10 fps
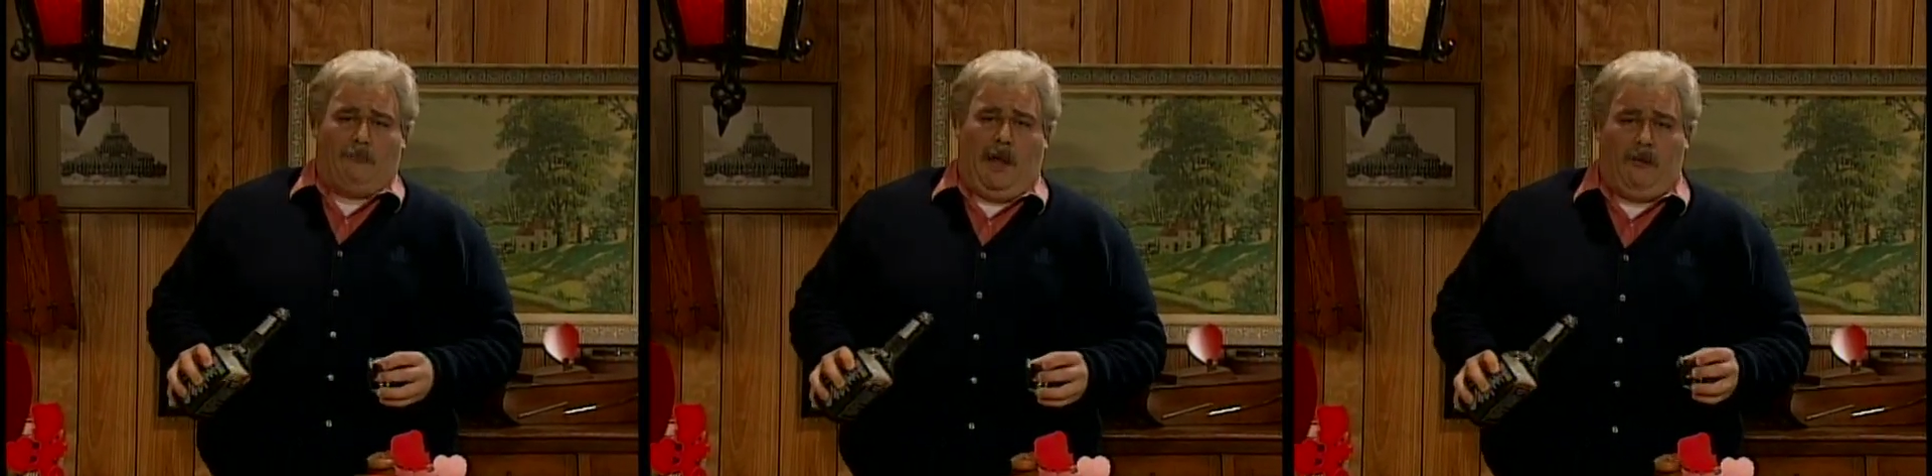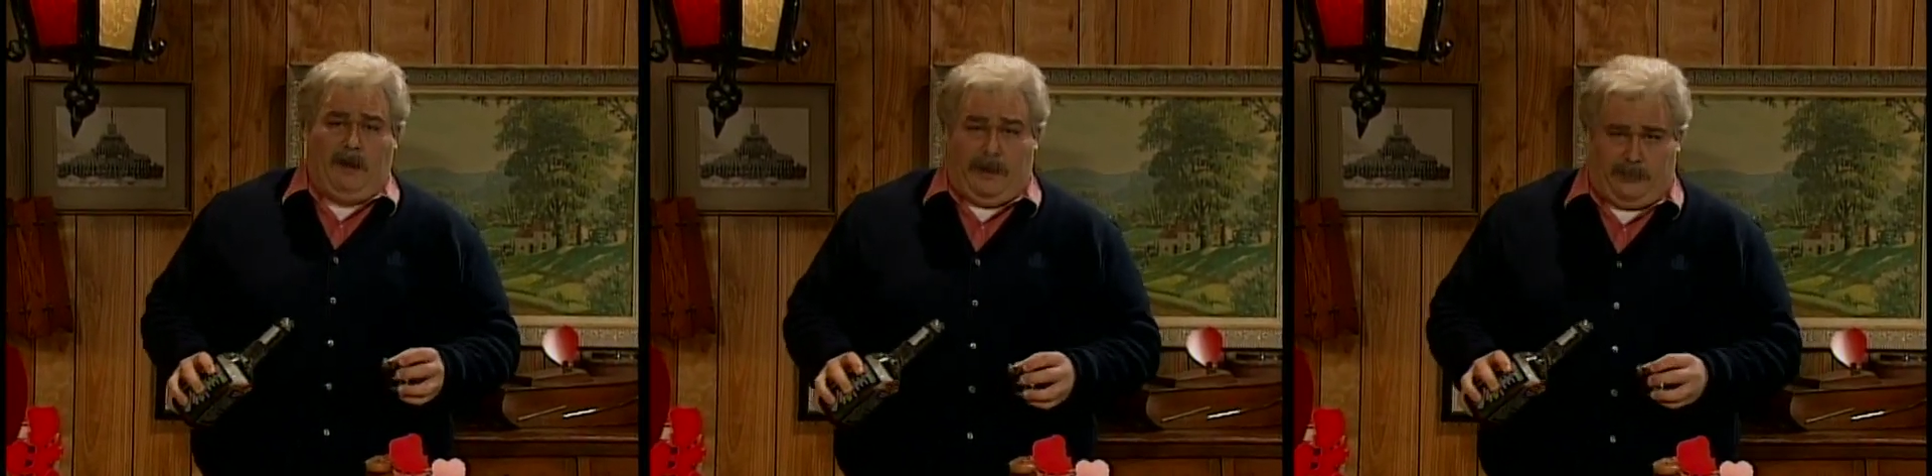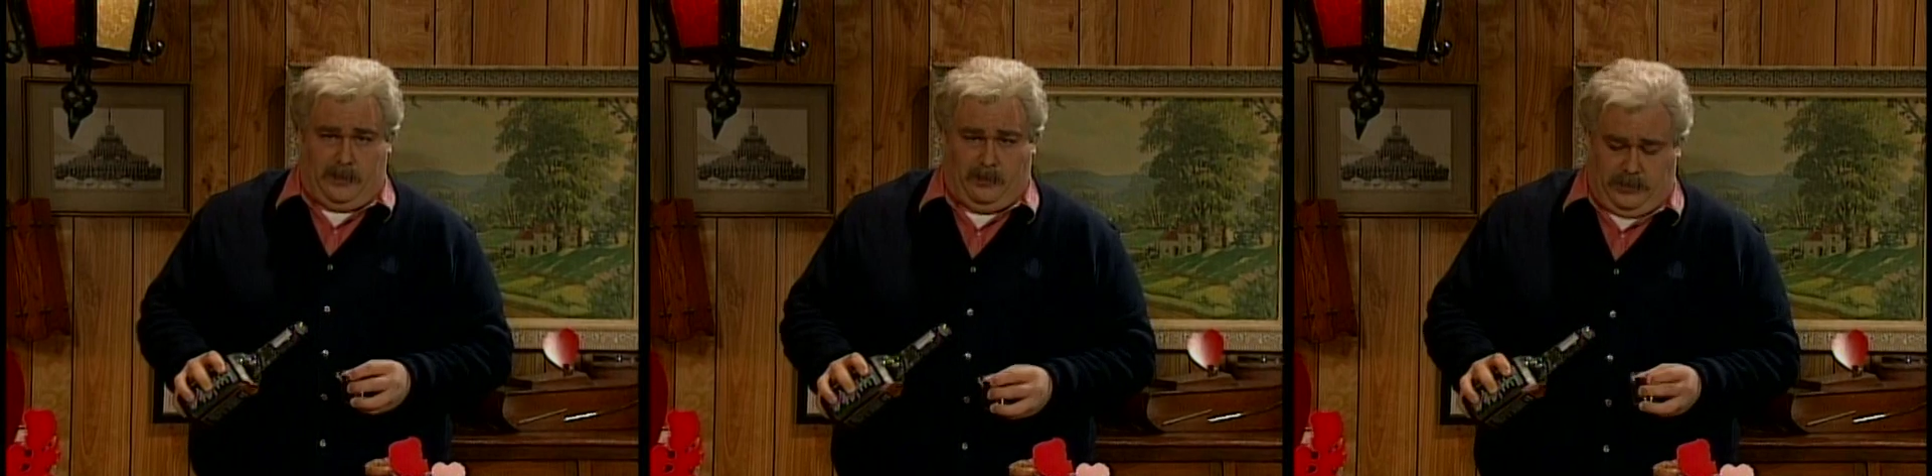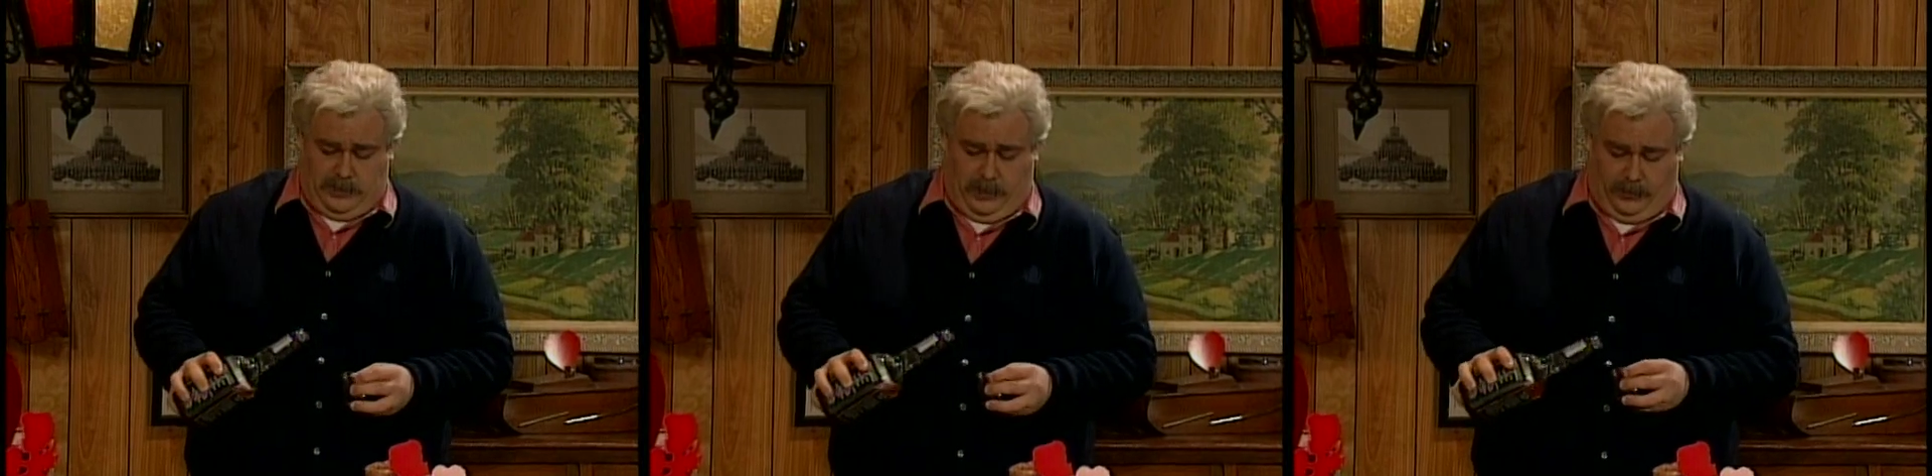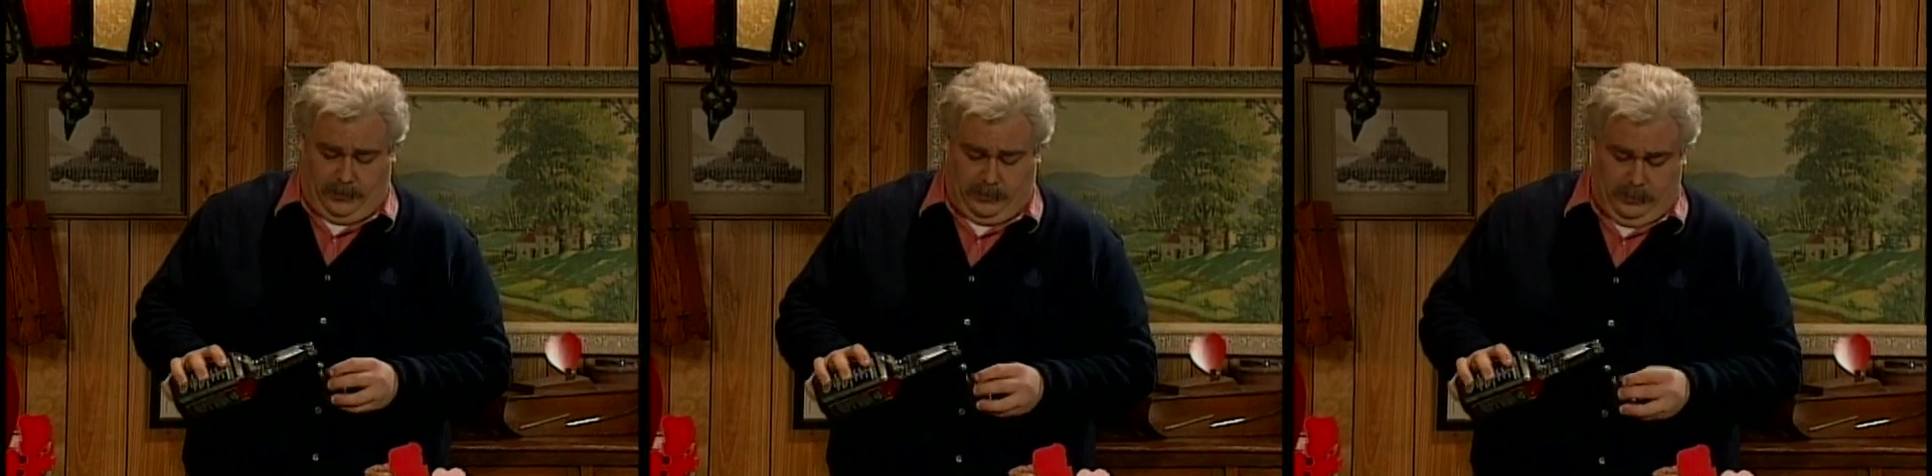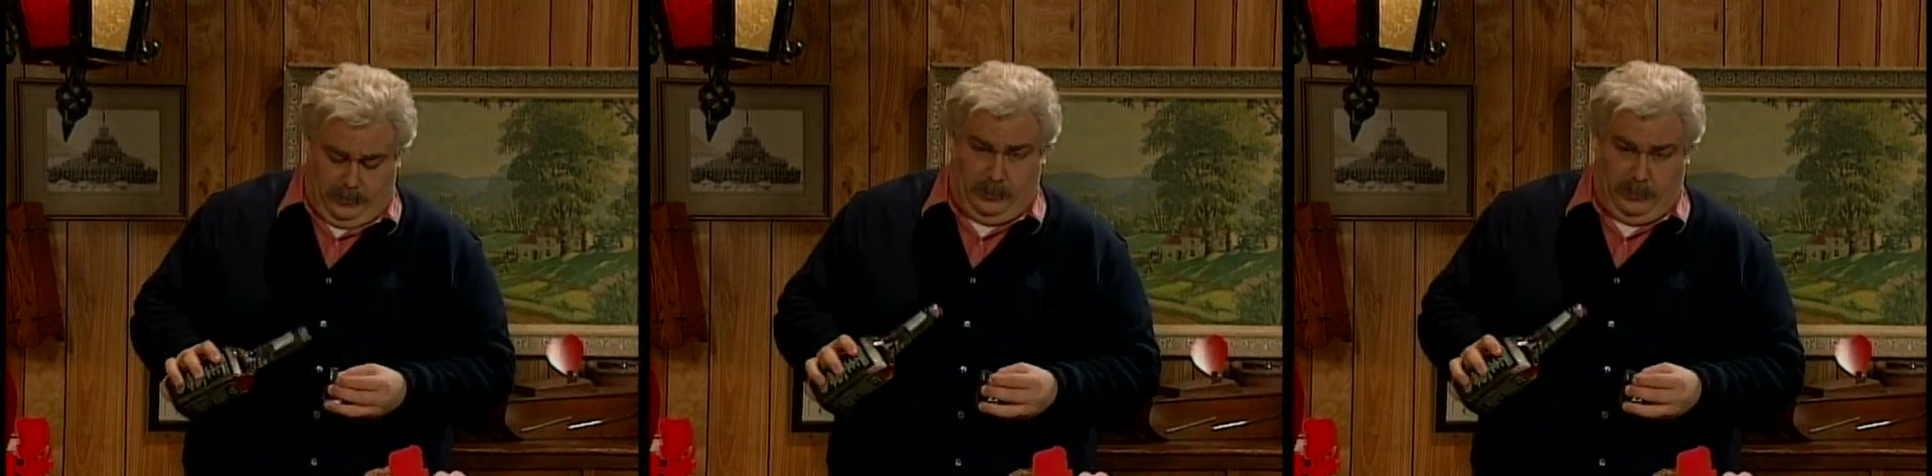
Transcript: my wife, you know, she's always